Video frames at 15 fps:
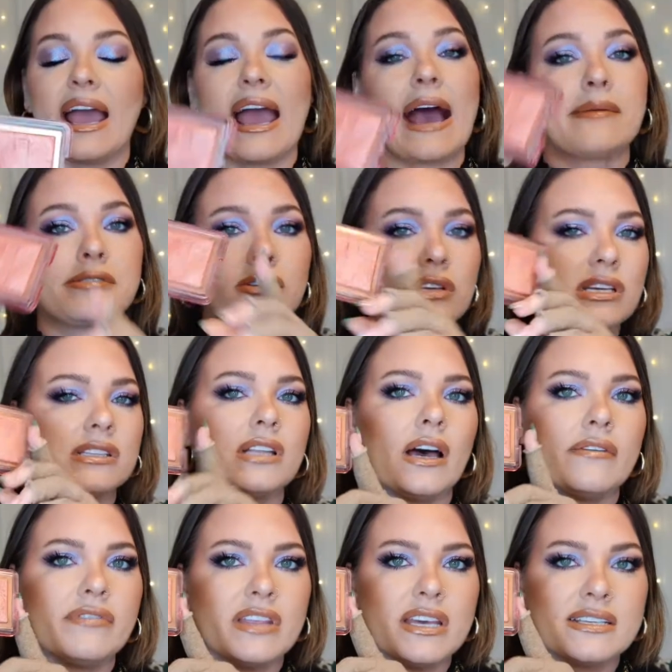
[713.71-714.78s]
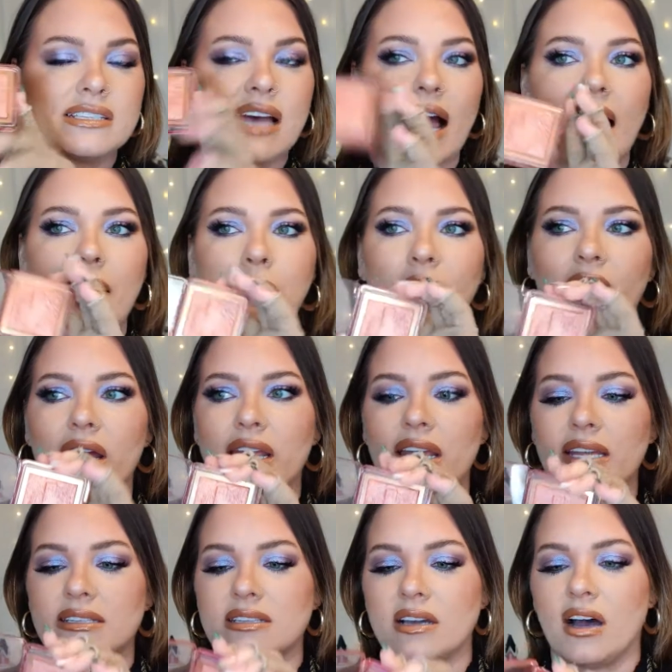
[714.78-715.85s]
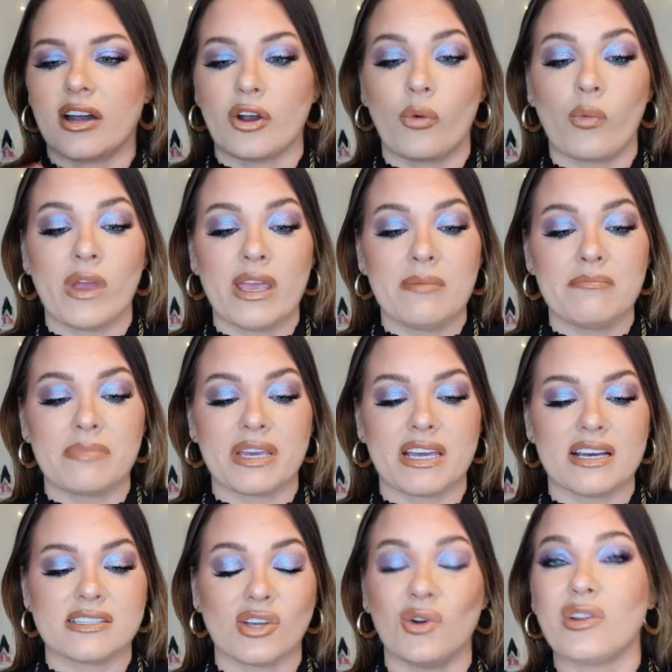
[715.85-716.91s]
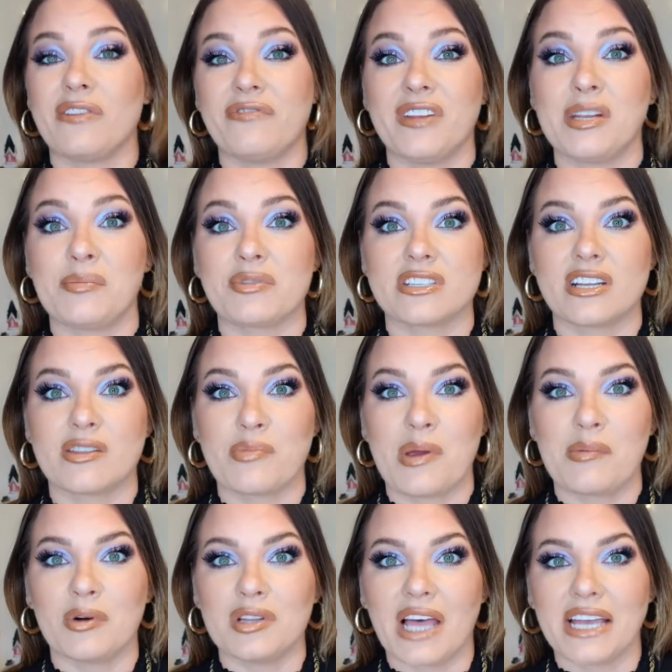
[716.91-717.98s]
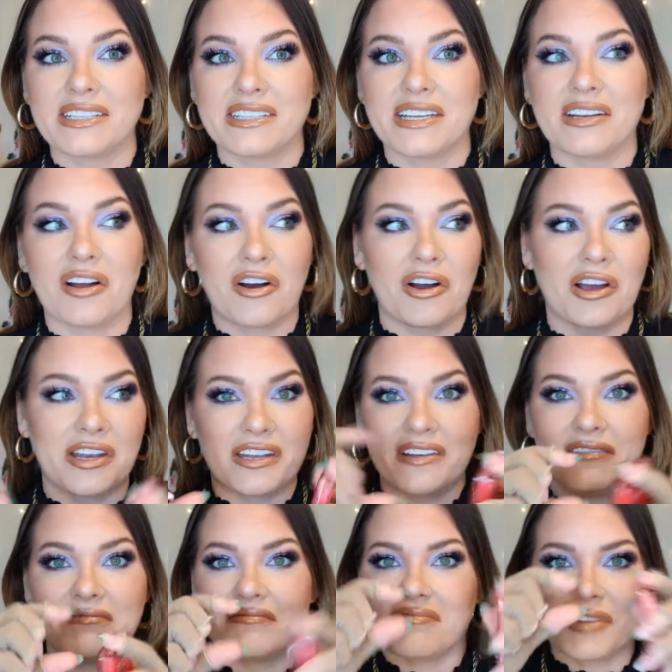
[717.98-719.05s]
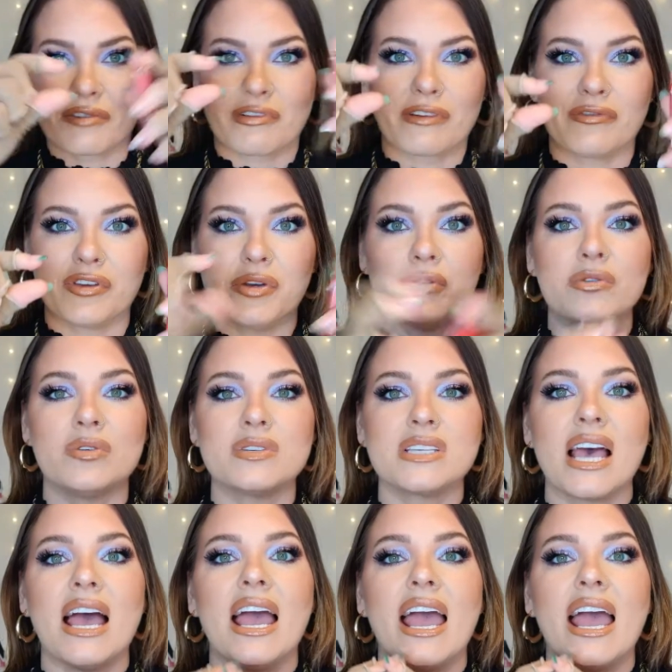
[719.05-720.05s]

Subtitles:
I absolutely love this. I bought it on a whim because only 50% of the people liked it on the reviews,